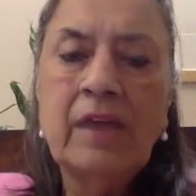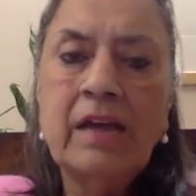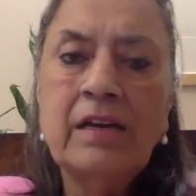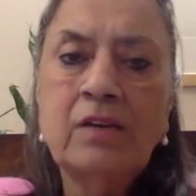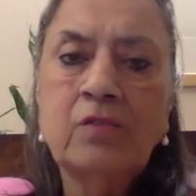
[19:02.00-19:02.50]

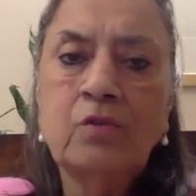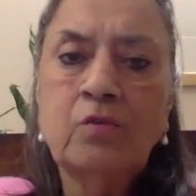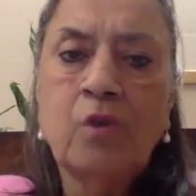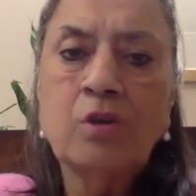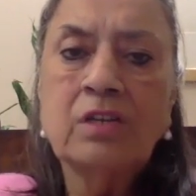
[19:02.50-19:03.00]
he could
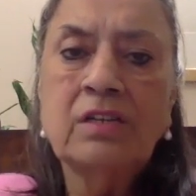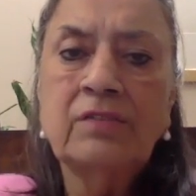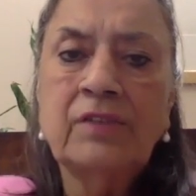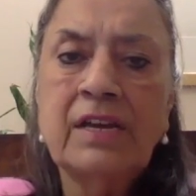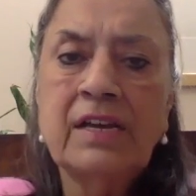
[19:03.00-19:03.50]
wash his
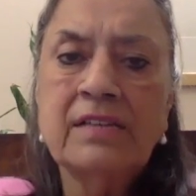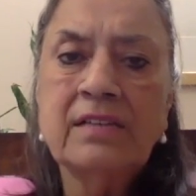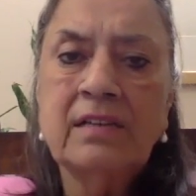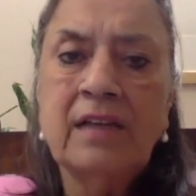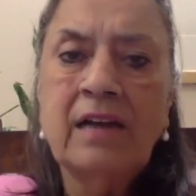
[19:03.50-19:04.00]
face
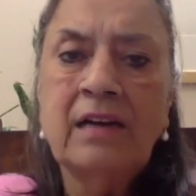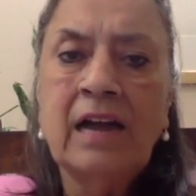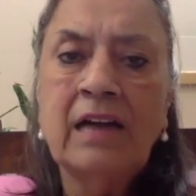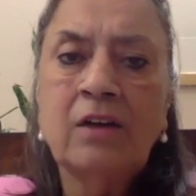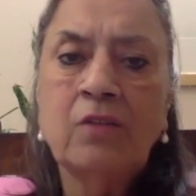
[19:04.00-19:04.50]
and
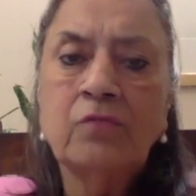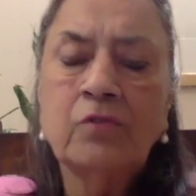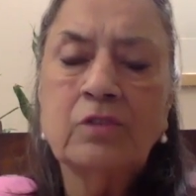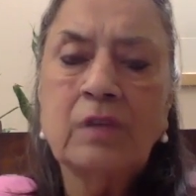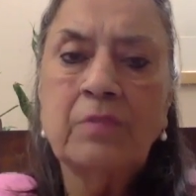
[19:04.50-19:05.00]
lie down for
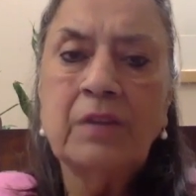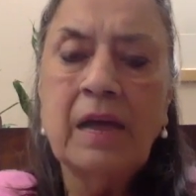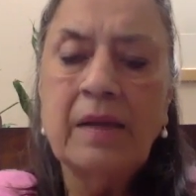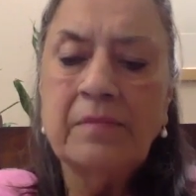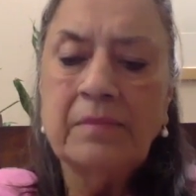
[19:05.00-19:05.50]
some time.